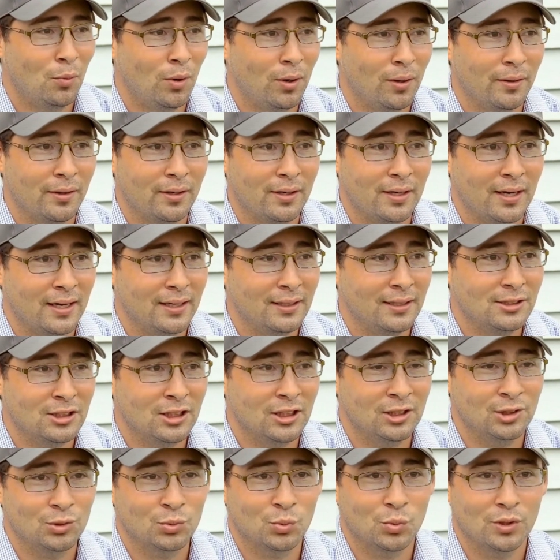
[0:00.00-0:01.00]
one of the nice
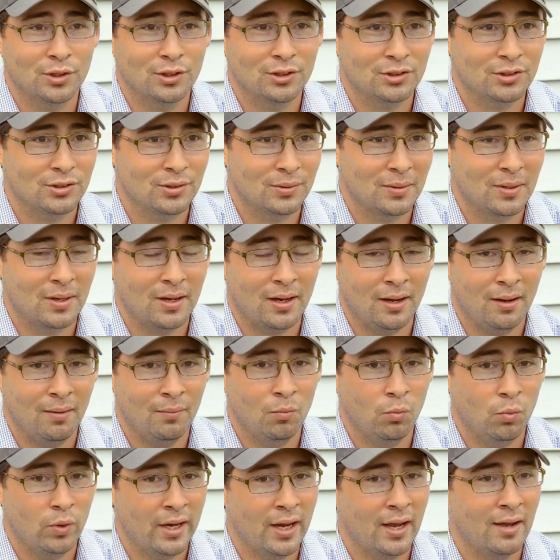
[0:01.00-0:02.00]
things was
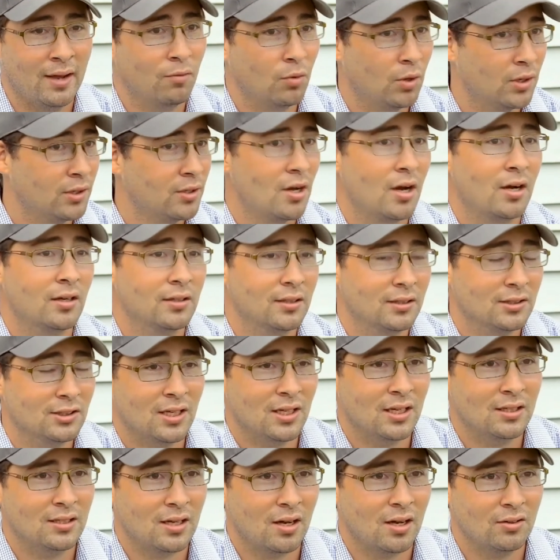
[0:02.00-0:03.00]
um, we have one dog that
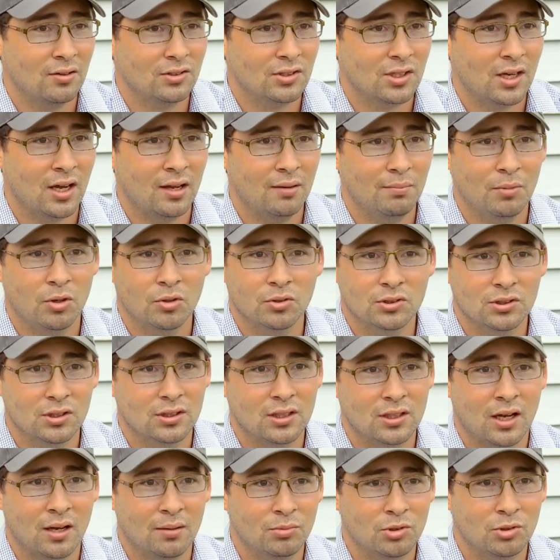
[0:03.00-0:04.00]
stays outside most
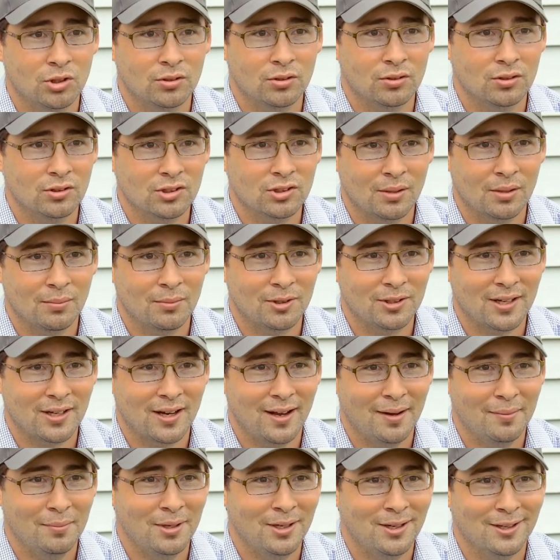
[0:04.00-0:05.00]
of the time during the
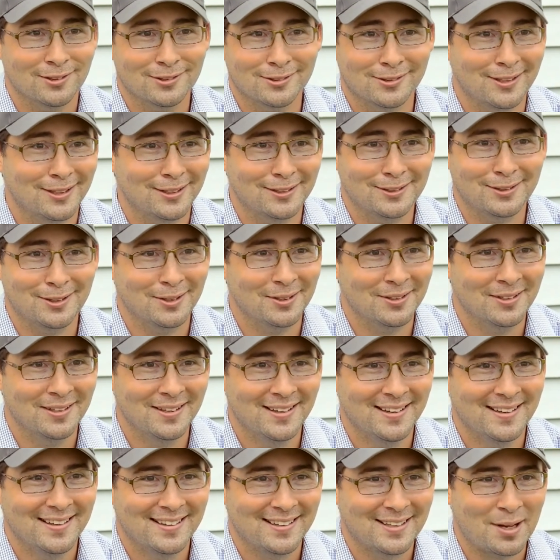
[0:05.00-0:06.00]
summertime. He doesn't like to
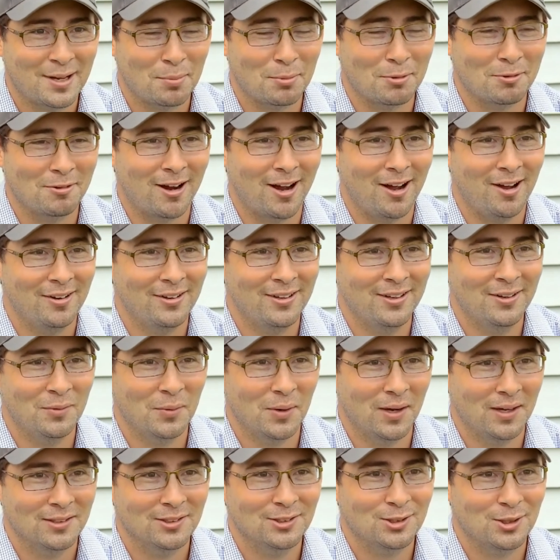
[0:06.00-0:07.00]
come around. He
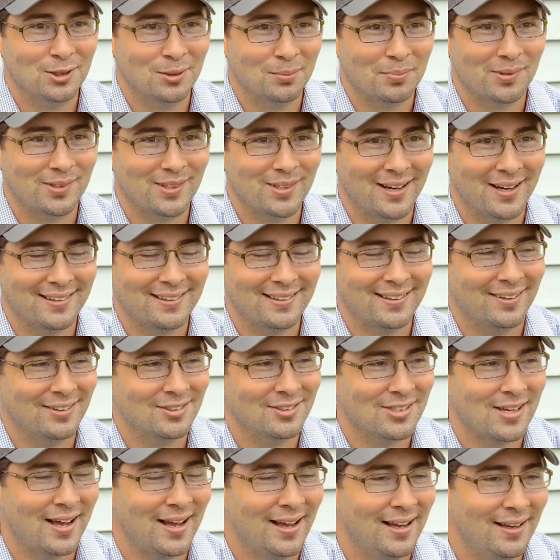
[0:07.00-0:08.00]
wants to protect
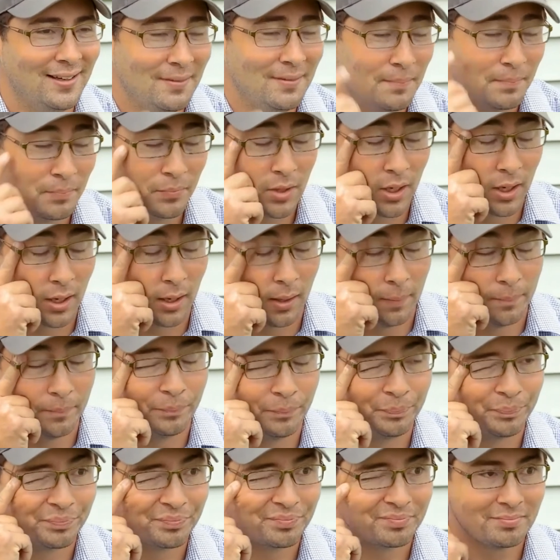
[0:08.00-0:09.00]
outside.
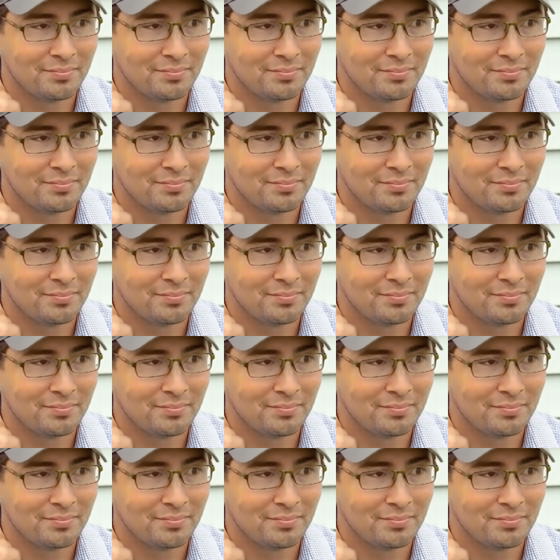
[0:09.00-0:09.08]
Um,